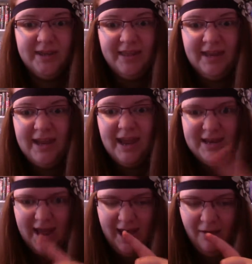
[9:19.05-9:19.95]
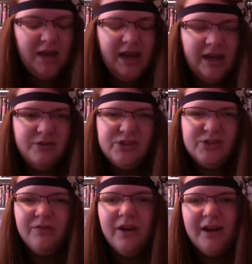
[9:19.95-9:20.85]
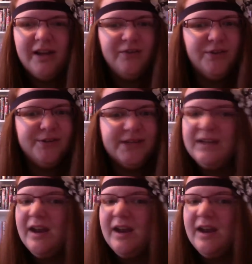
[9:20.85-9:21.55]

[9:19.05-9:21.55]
then and now, and it was just very confusing.